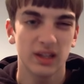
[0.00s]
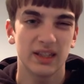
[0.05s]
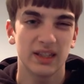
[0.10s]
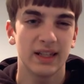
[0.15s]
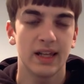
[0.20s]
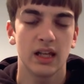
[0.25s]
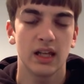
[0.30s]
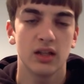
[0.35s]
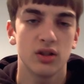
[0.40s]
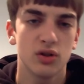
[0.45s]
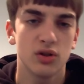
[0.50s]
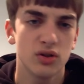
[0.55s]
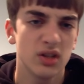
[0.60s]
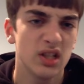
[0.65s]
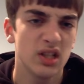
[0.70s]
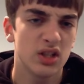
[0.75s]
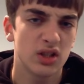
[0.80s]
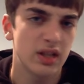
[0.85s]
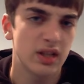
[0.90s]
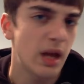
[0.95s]
King.
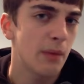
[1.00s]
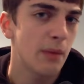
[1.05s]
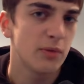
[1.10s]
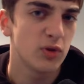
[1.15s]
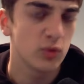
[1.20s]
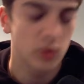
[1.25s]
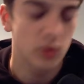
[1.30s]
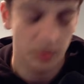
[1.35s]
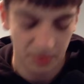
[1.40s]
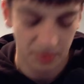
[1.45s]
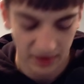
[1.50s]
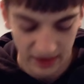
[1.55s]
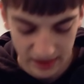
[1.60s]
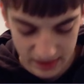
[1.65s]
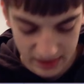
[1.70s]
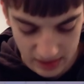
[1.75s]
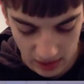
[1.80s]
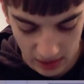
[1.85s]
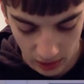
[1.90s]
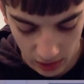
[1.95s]
Usually it just happens when you're playing
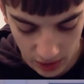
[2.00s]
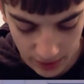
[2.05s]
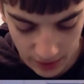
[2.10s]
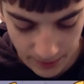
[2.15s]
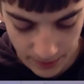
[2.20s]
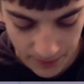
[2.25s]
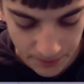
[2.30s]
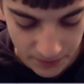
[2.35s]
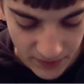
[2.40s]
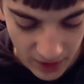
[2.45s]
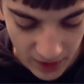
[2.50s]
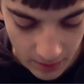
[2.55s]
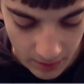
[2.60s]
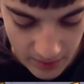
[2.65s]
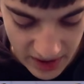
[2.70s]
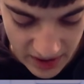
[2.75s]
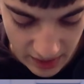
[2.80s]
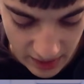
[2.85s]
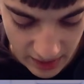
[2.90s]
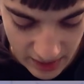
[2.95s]
against the Lung
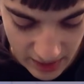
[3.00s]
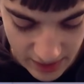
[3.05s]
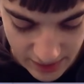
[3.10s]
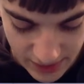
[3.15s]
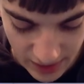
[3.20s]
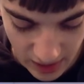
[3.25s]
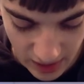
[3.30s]
because